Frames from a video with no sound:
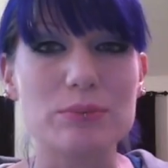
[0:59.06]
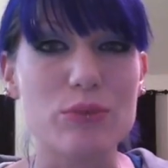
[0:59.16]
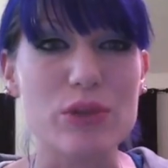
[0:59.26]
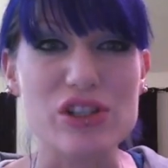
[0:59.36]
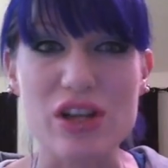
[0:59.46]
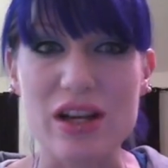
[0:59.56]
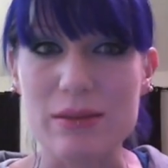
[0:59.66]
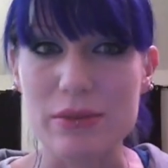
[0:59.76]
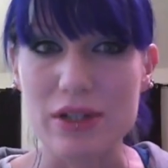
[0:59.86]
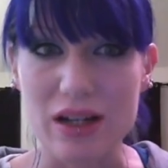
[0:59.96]
which
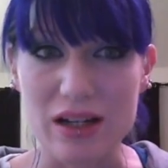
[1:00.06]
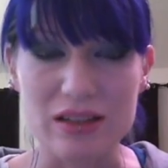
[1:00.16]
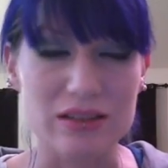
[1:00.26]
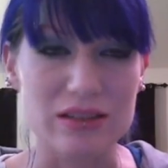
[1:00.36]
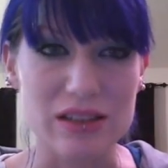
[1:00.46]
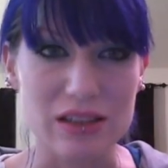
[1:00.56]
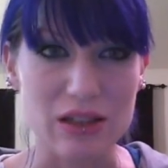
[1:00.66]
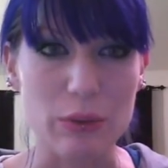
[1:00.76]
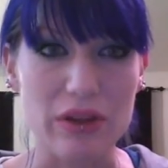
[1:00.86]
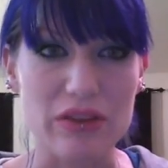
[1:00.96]
I'm not
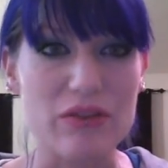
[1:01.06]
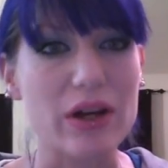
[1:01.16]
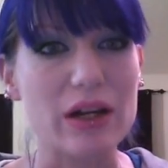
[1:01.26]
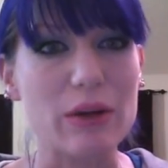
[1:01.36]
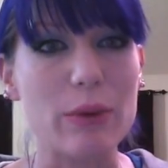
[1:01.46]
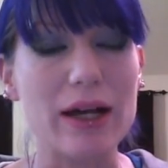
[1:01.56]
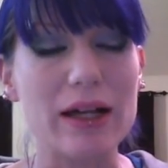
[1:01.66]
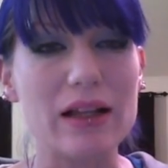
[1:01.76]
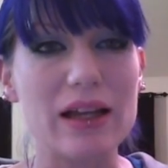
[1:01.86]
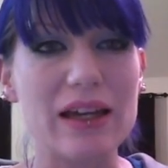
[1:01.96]
dealing with very
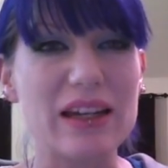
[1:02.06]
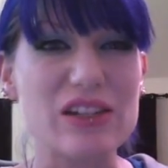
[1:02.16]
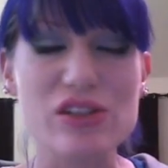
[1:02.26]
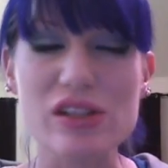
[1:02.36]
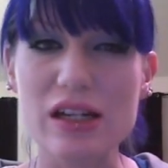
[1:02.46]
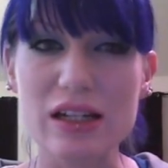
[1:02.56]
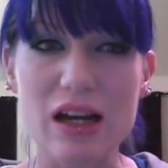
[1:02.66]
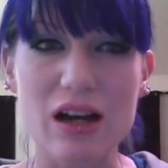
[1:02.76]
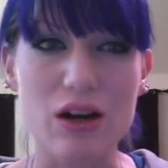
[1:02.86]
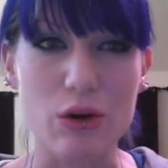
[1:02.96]
well, and I just kind of
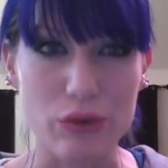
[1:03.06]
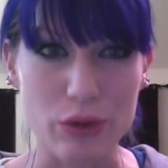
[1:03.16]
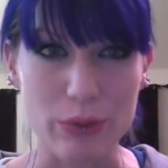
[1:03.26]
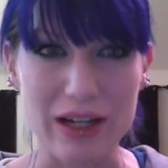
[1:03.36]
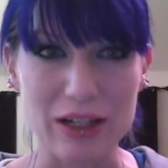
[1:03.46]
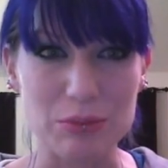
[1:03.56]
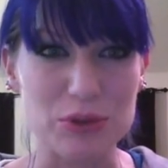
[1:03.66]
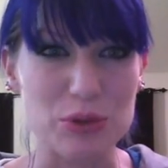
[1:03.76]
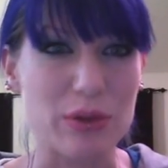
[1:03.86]
got overwhelmed